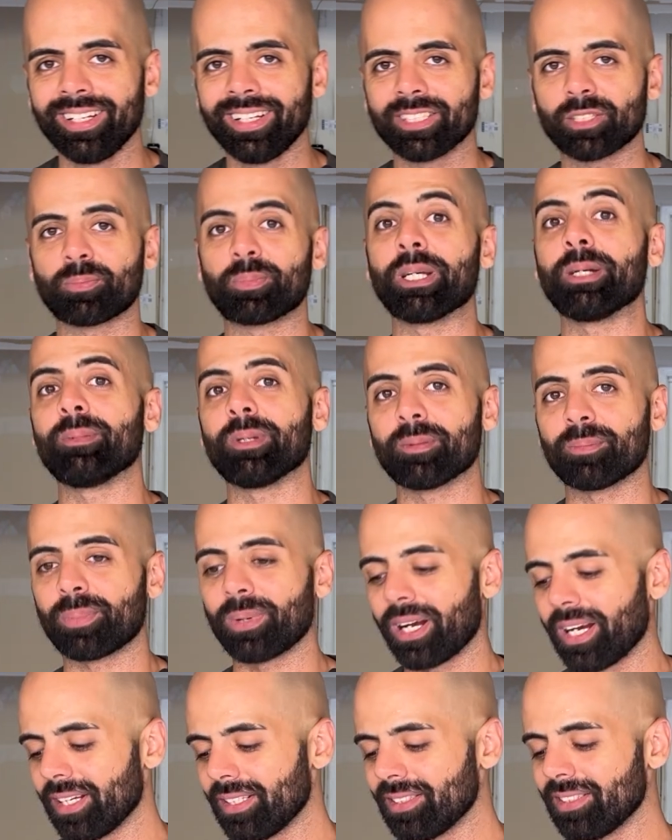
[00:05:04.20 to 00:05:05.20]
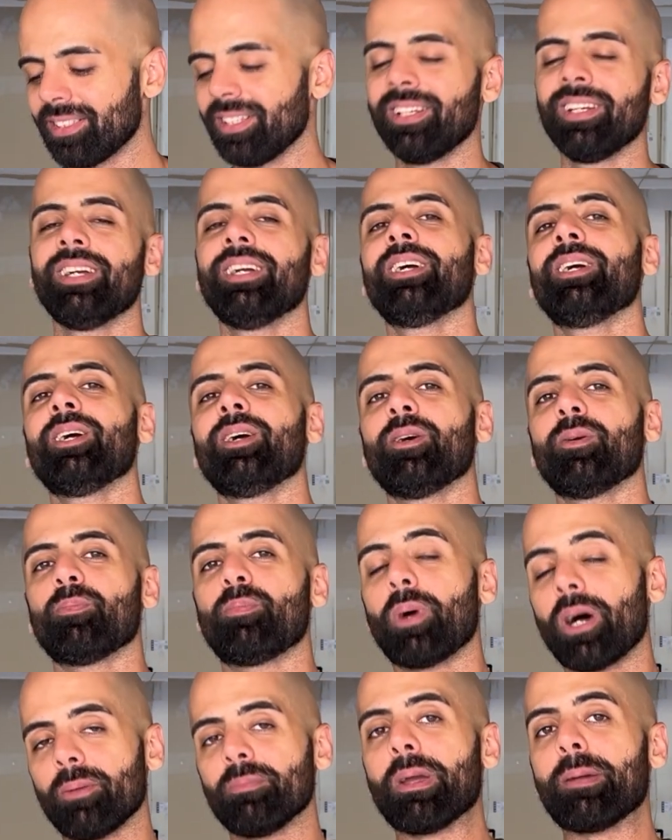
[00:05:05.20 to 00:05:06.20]
it's premium priced,
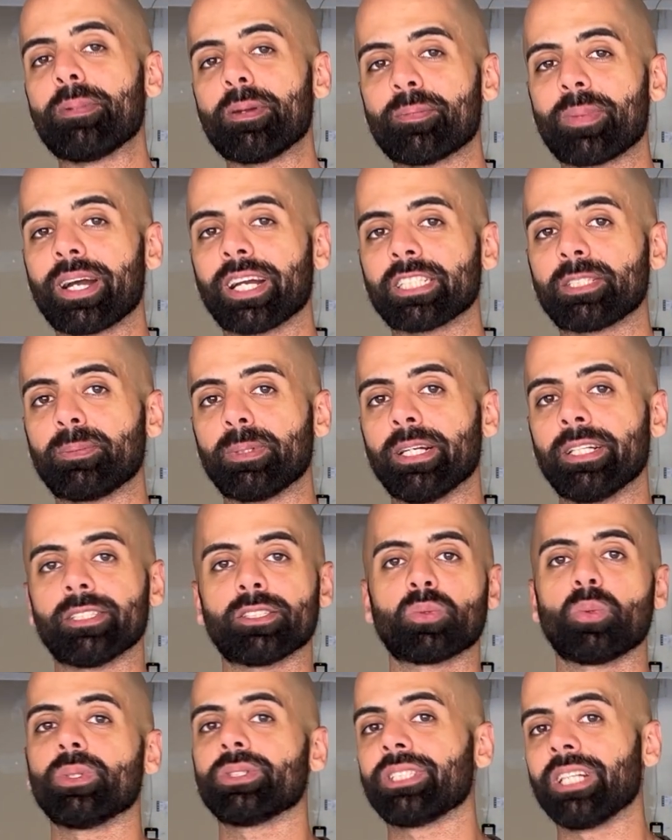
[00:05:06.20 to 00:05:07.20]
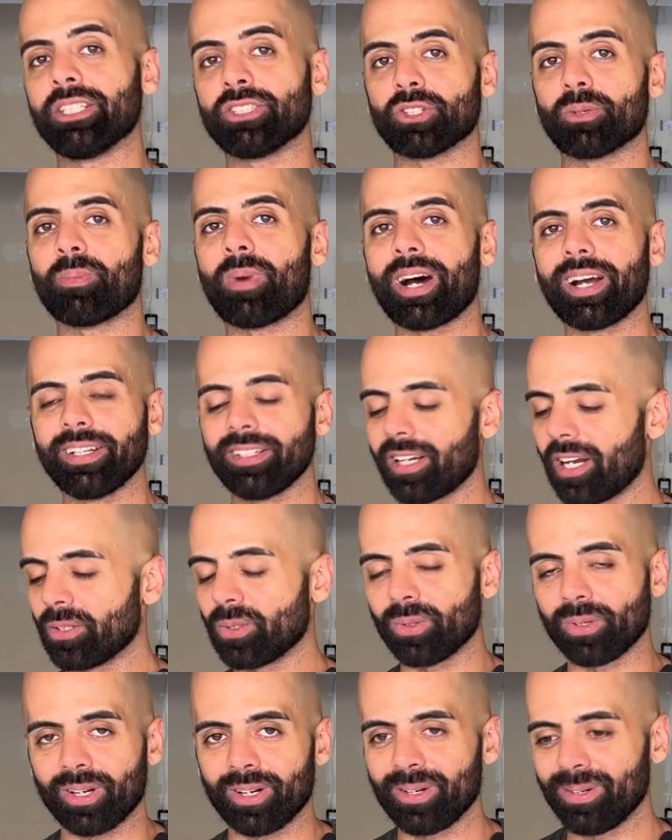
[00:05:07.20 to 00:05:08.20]
but maybe my experience will change your mind, I
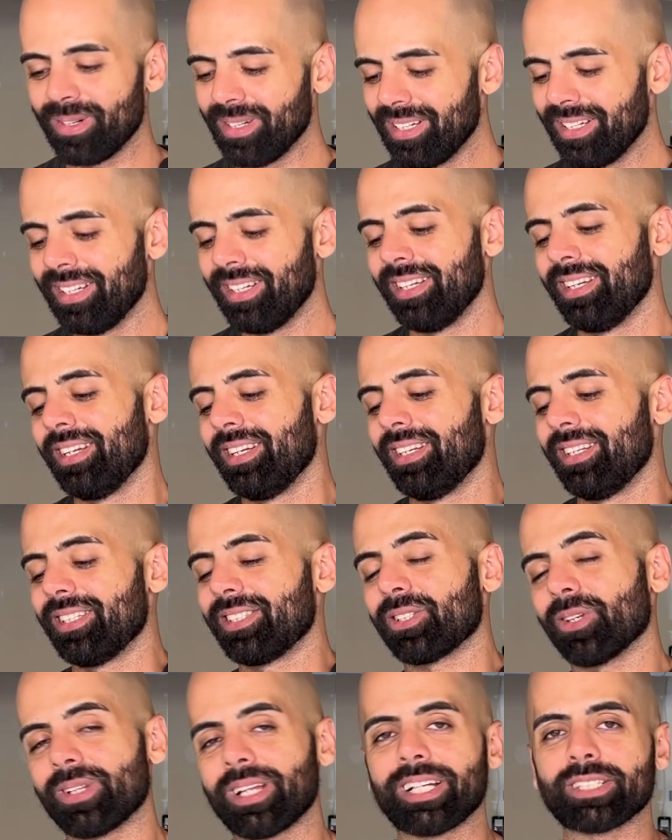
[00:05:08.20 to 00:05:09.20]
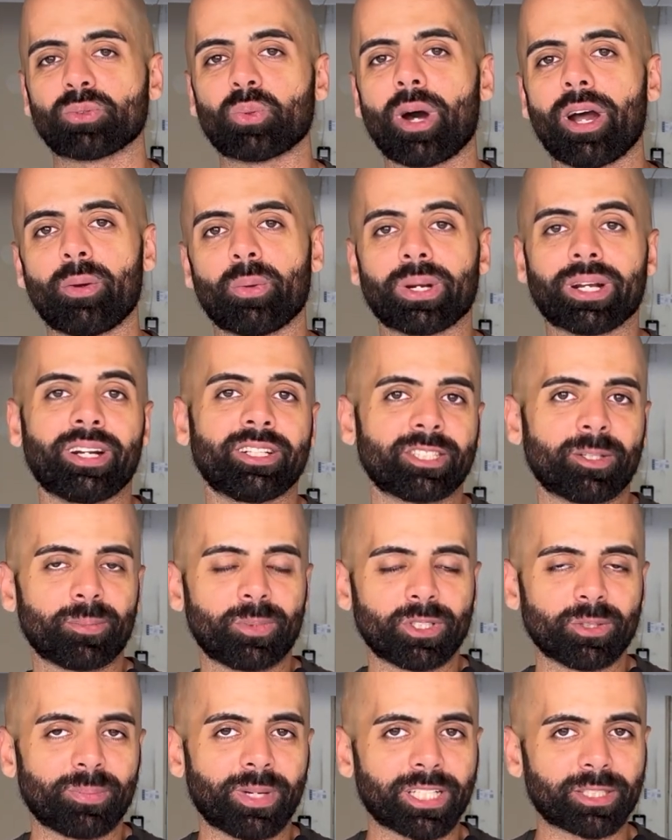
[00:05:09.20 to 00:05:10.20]
don't know. So that's why we're gonna jump
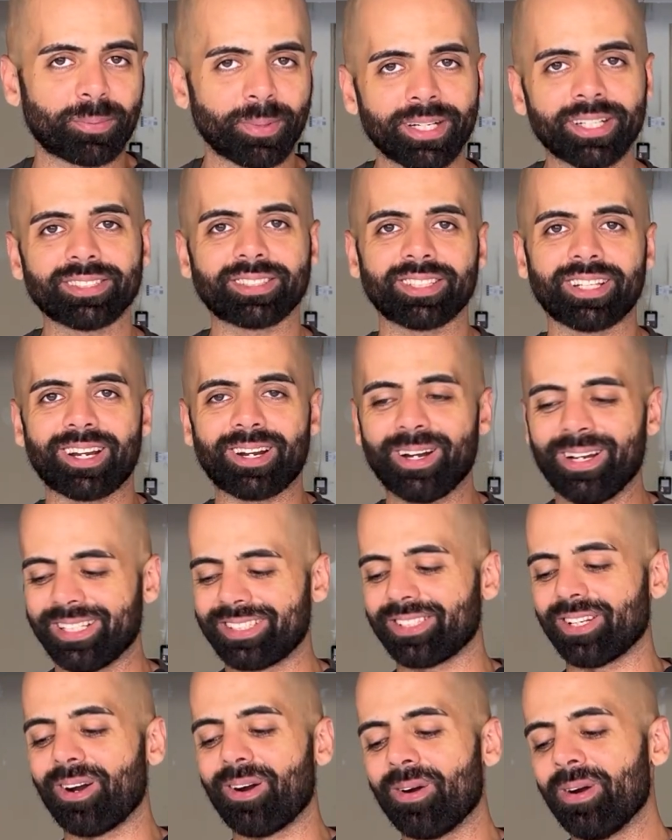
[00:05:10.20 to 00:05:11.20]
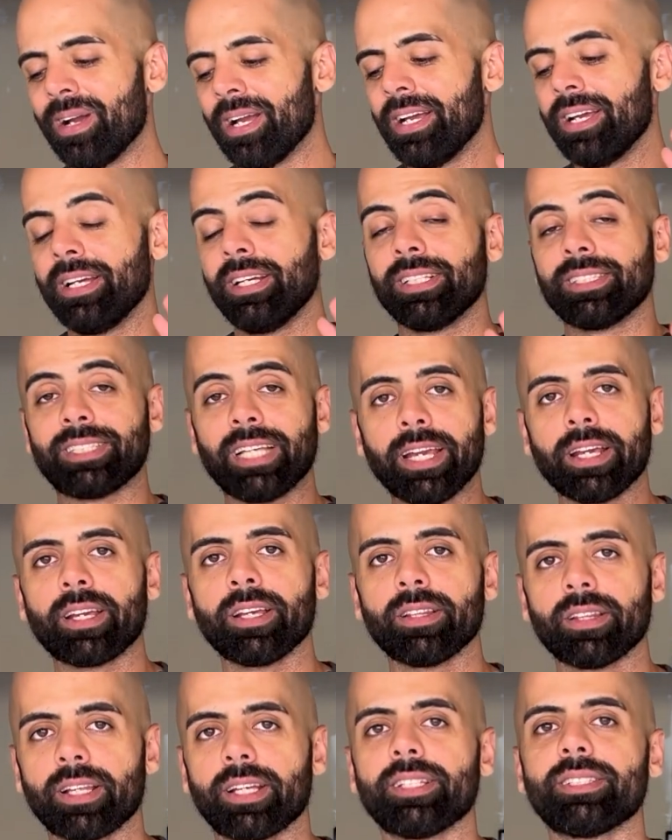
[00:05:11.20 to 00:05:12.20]
into my experience now. So
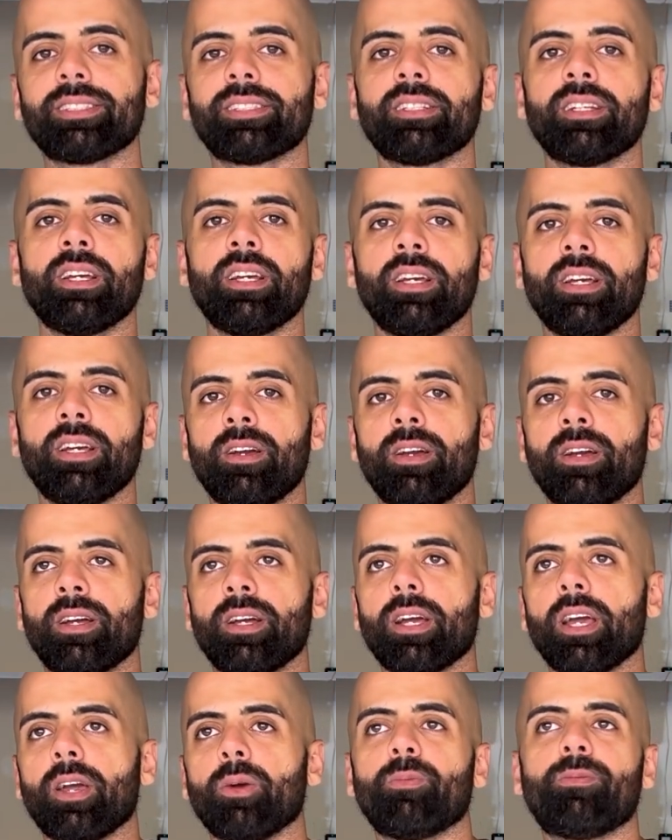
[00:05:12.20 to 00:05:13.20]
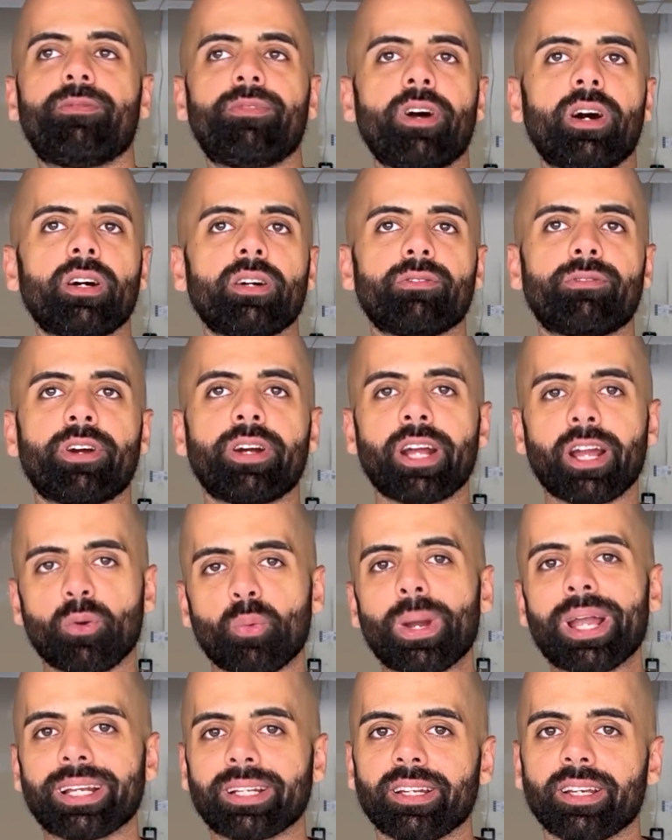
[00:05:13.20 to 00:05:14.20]
taking this, it felt very
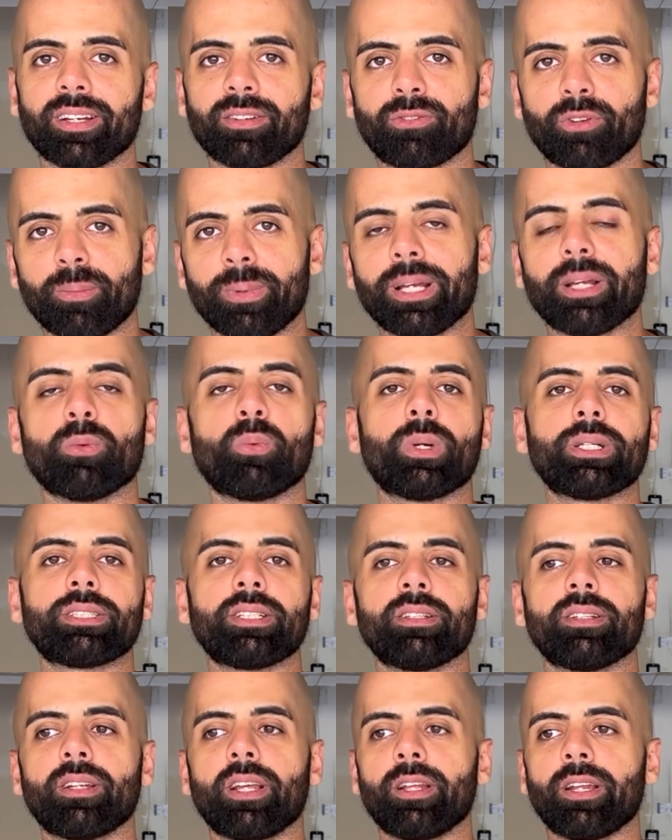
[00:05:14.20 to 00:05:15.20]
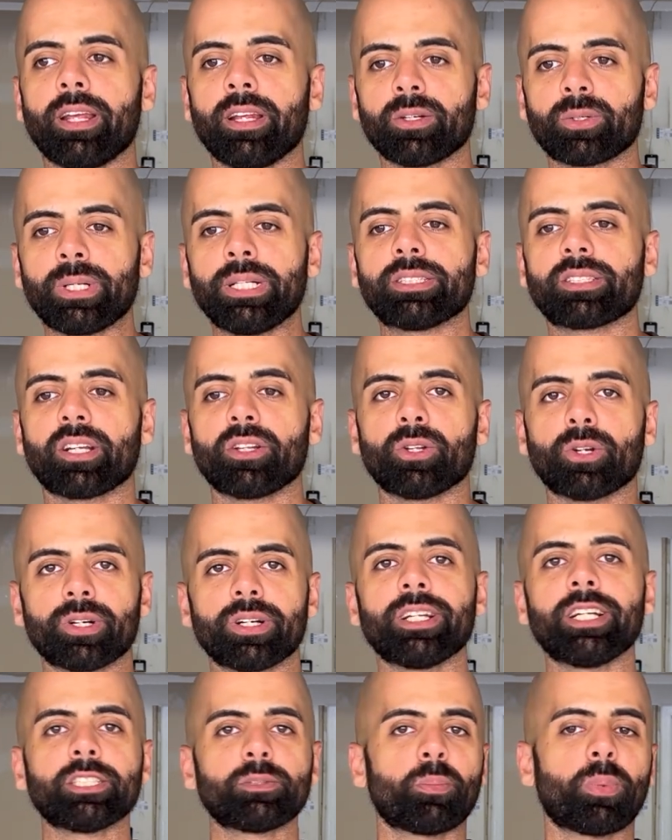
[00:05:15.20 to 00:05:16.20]
awakening for me. It increased
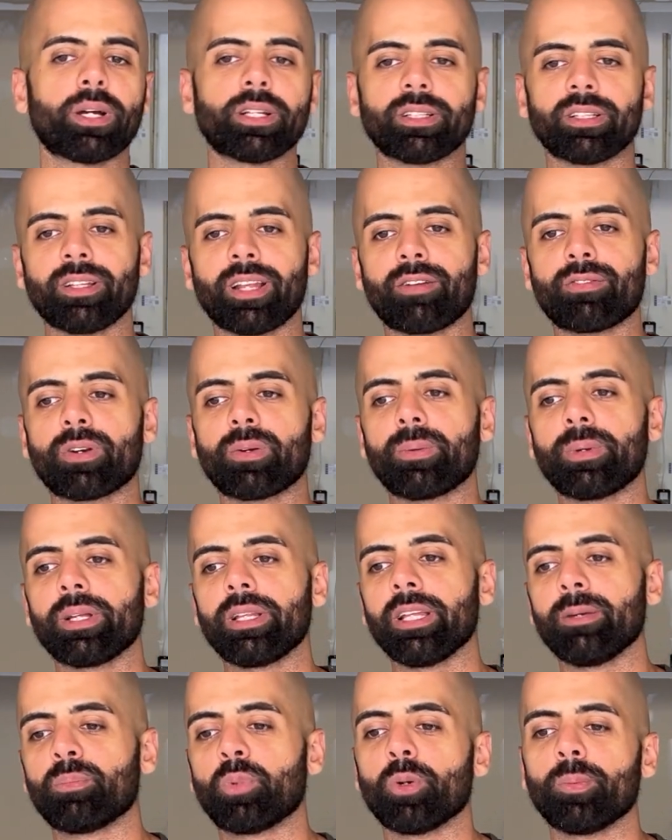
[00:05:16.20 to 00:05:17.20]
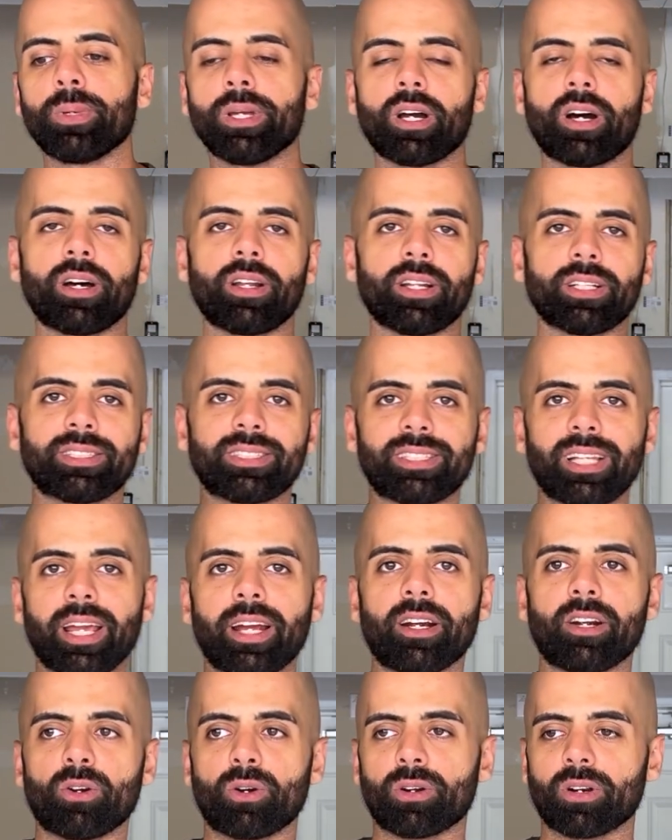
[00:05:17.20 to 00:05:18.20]
alertness, but never really put me on a
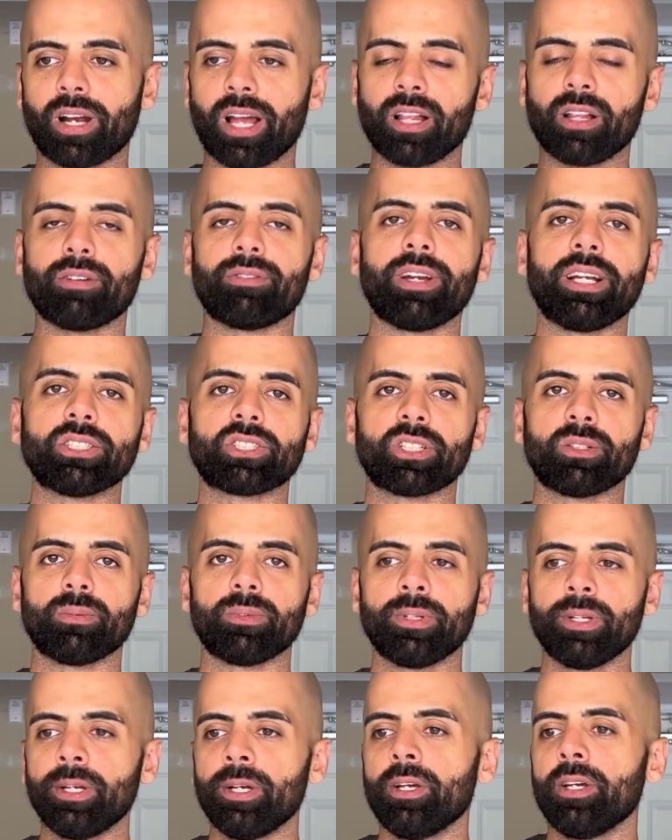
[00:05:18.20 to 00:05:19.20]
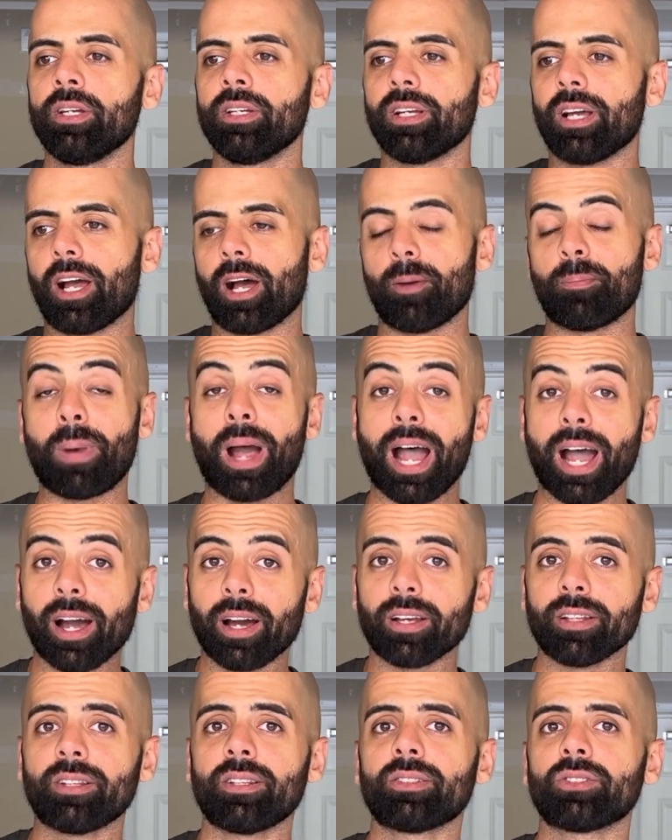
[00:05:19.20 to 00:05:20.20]
stair or elevation
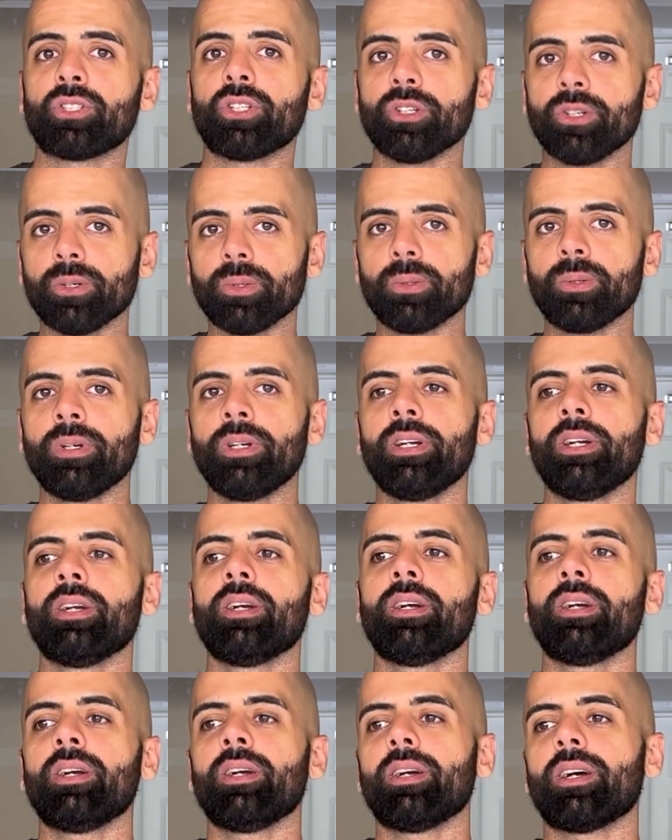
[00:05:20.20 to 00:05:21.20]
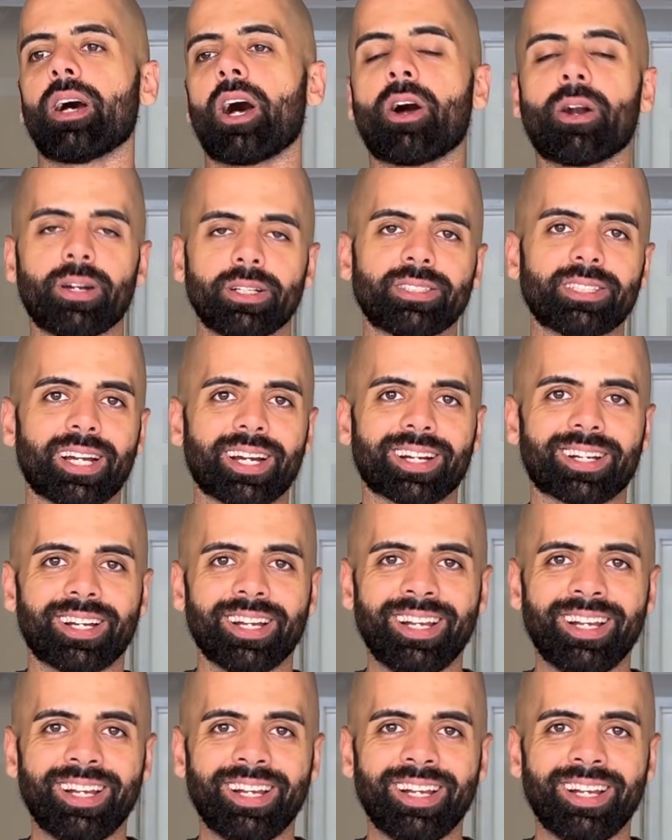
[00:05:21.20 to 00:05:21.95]
path to a heart attack.